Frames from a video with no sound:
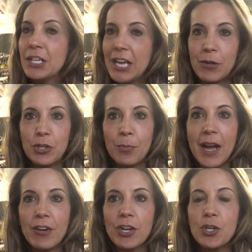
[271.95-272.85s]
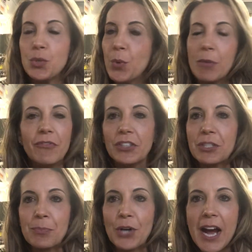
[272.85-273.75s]
Count your macros, you won't feel
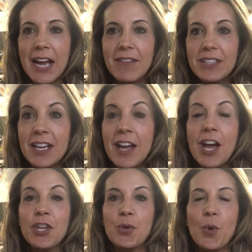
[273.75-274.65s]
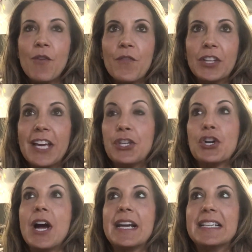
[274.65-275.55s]
deprived, you won't feel like
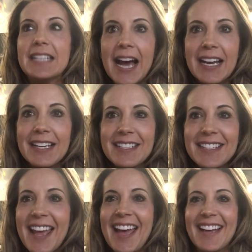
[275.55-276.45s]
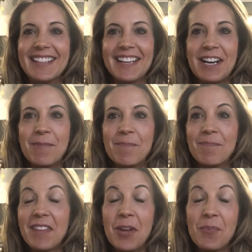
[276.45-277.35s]
you're on a diet, and
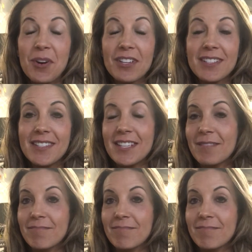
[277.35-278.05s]
it works.